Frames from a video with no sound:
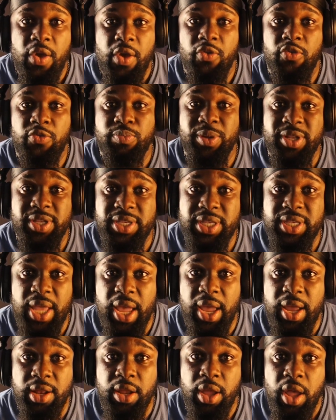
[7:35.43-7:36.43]
We've been
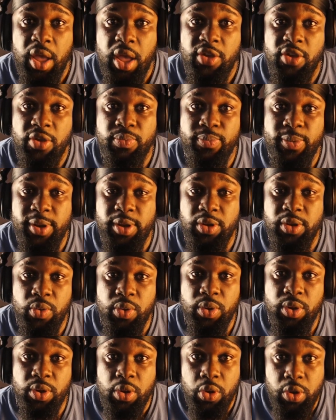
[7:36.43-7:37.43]
saying you've been
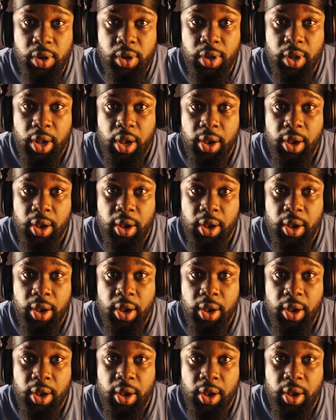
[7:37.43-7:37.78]
doing good,